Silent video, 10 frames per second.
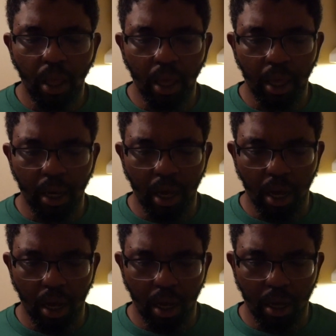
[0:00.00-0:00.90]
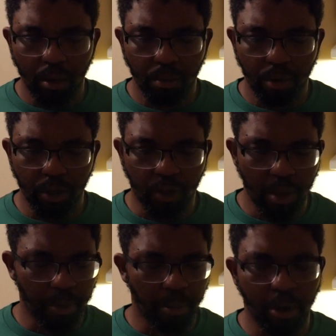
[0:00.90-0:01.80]
in just
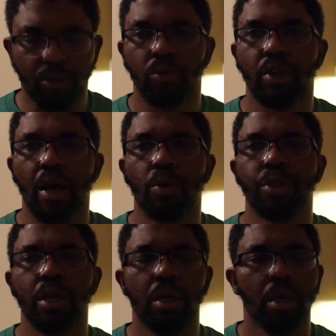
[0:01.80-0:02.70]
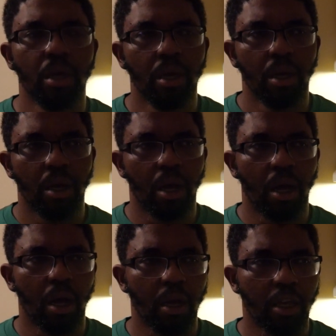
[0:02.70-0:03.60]
keeping the muscles healthy,
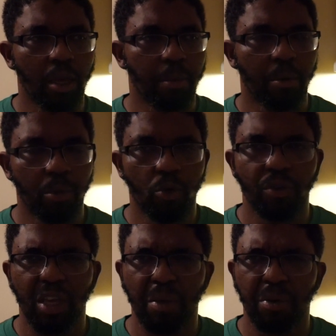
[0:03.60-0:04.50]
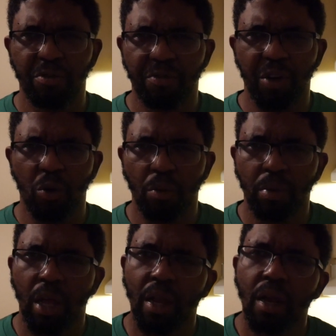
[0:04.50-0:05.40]
keeping them moving, keeping them filled with
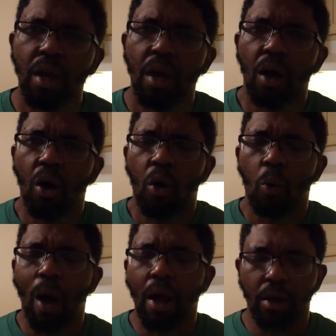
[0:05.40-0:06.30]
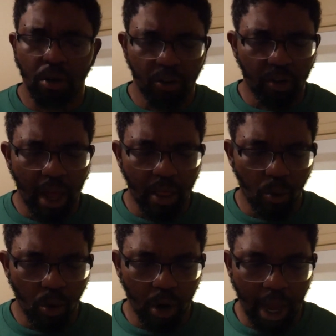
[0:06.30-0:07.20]
blood while you're inside the
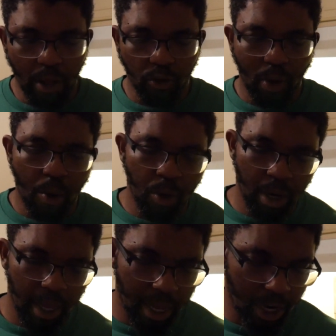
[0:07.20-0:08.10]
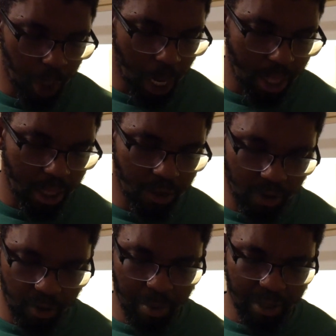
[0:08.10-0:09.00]
workout. So I went ahead and tried these.
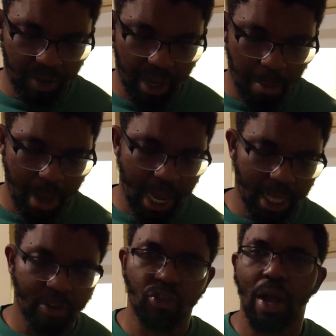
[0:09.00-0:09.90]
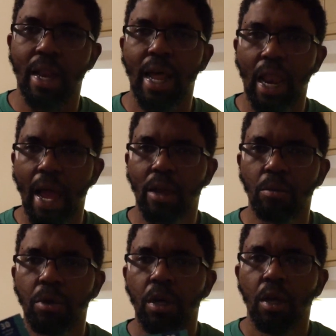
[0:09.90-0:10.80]
These are my second bag that I've tried, and I like
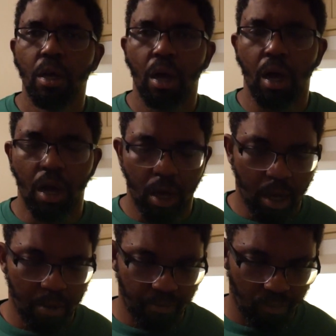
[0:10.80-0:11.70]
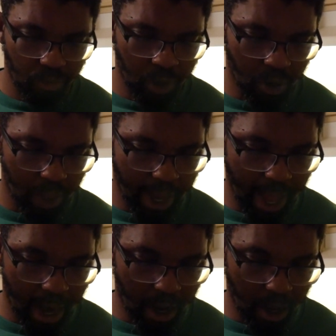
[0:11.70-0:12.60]
them. You know, they
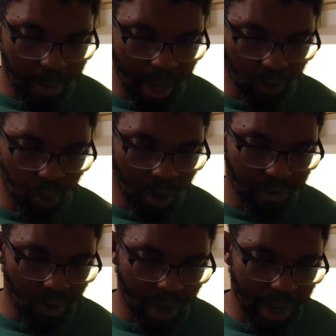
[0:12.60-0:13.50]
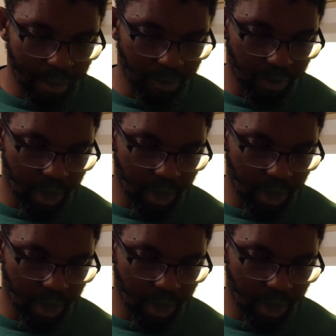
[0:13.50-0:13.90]
got about 12 grams